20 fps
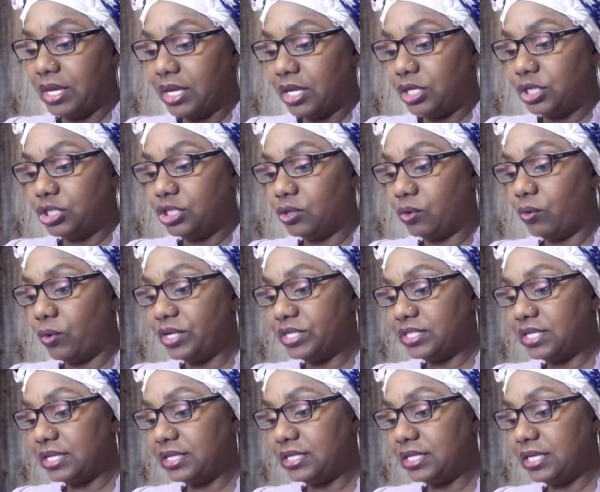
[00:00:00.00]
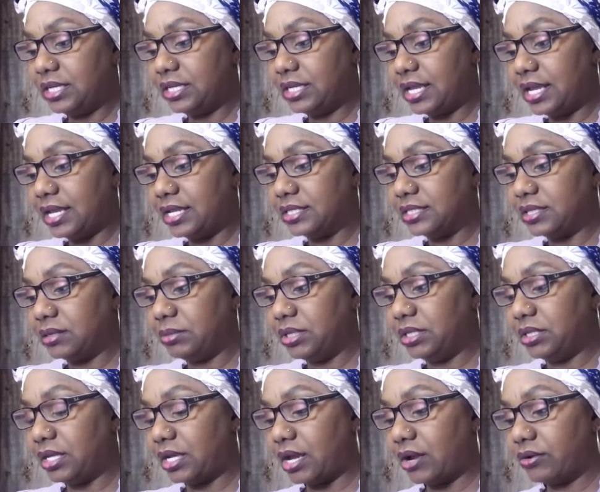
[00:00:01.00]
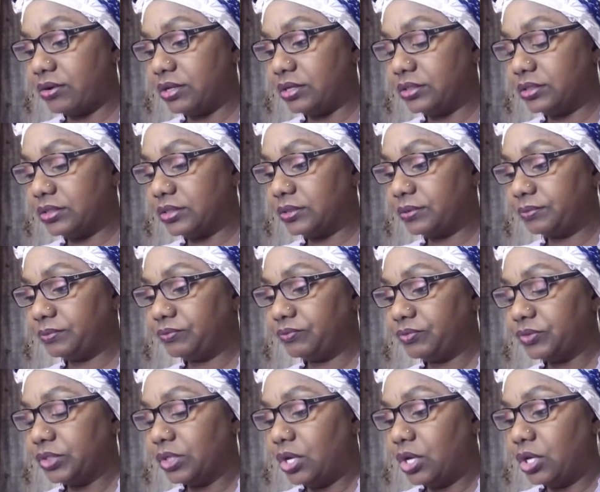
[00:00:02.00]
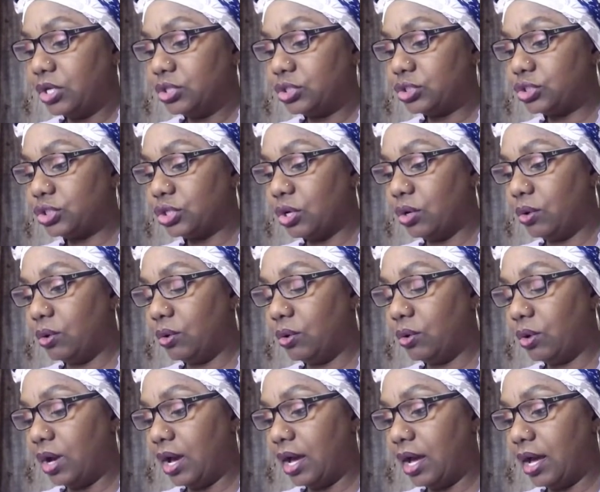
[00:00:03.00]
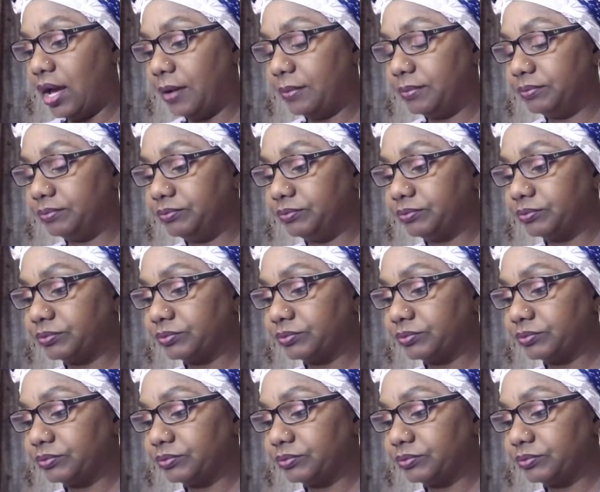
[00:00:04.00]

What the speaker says: you're going to need intermediaries. So,